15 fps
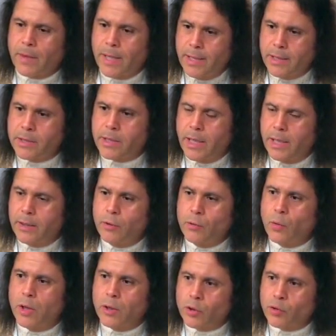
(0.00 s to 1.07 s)
is that
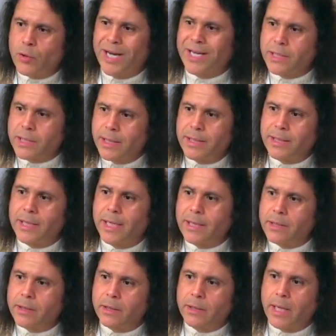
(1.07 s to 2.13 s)
you are
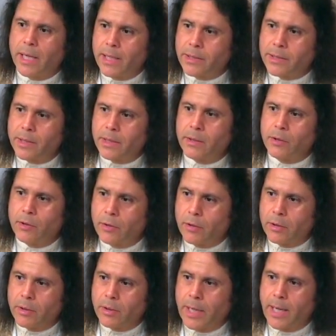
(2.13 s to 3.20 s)
transcendentalizing
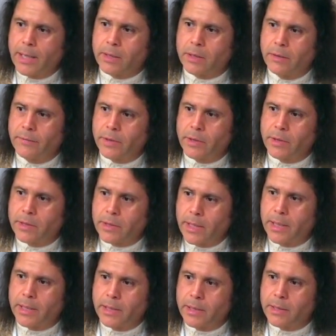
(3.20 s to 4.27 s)
your activities.
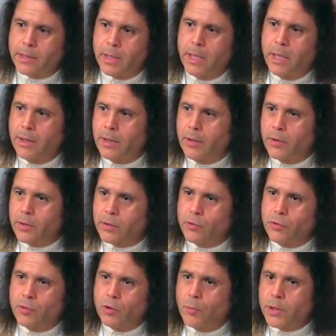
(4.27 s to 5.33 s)
That is, there is
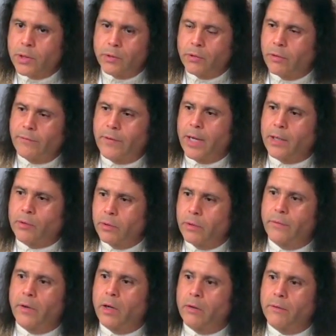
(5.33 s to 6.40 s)
no material factor
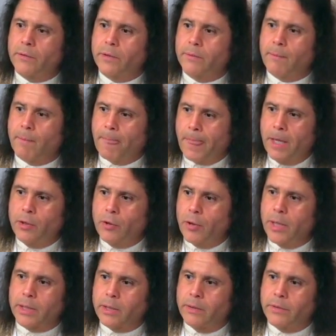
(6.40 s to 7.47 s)
involved in
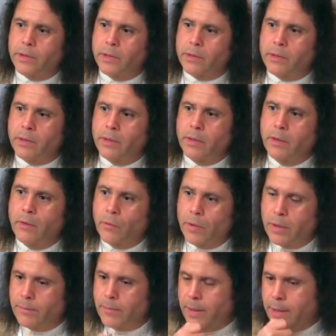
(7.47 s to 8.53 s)
your activities.
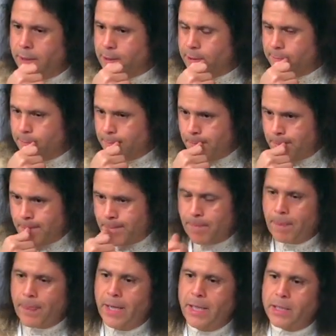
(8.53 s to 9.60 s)
What it means
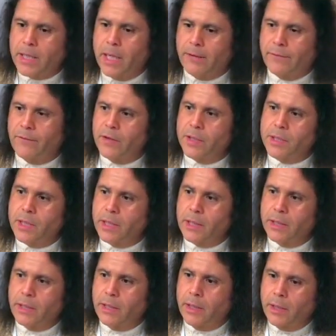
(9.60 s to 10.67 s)
is that
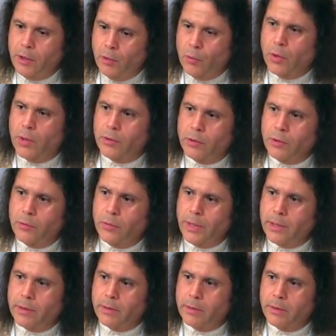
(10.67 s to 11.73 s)
physically you are
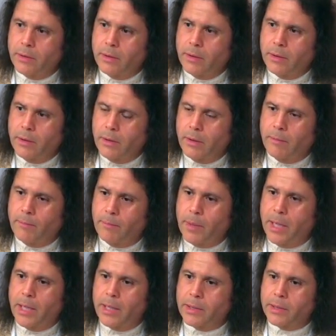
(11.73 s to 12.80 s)
doing,
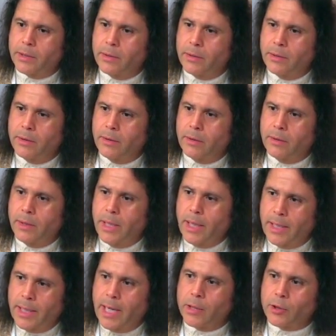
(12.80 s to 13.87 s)
but
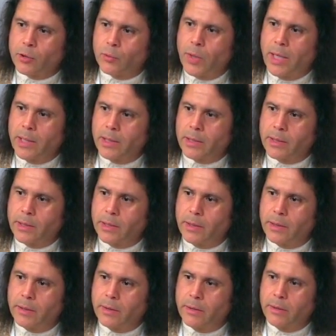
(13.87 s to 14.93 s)
in
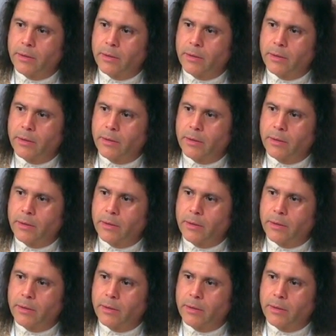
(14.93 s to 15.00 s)
actuality,